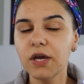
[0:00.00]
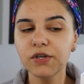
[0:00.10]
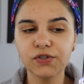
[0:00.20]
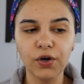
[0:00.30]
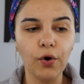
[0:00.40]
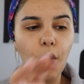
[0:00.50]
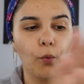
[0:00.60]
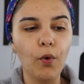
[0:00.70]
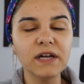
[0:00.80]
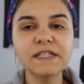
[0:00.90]
So
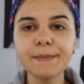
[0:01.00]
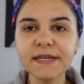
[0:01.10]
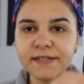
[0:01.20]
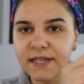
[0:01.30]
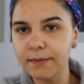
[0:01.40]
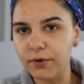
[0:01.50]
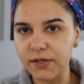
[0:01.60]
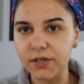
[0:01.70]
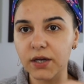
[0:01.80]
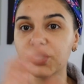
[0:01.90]
once my steamer
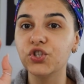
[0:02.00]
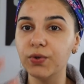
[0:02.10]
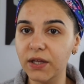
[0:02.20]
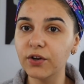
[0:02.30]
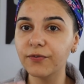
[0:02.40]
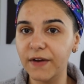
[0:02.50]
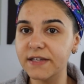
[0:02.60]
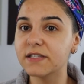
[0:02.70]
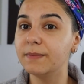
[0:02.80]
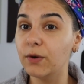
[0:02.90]
is on, because you need your
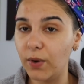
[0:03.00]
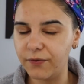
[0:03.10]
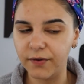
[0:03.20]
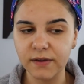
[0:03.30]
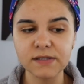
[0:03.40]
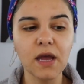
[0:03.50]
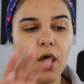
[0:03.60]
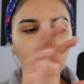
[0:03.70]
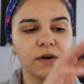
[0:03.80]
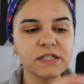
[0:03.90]
face to be wet for this,
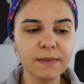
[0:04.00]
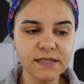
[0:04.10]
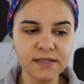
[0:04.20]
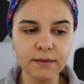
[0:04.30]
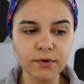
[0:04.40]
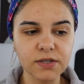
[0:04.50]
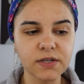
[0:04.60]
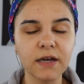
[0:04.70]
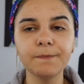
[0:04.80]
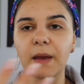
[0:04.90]
once my steamer is
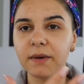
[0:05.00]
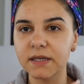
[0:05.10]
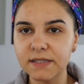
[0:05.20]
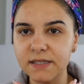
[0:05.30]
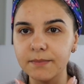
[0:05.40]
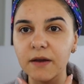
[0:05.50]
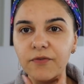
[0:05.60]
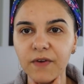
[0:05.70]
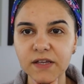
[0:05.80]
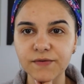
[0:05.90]
on, I'm gonna steam my
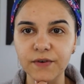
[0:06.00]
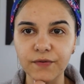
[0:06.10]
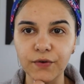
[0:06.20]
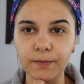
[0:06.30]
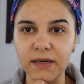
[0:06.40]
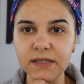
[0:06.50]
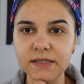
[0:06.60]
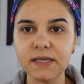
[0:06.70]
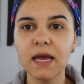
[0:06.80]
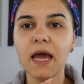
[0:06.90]
face for a few
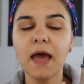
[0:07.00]
minutes.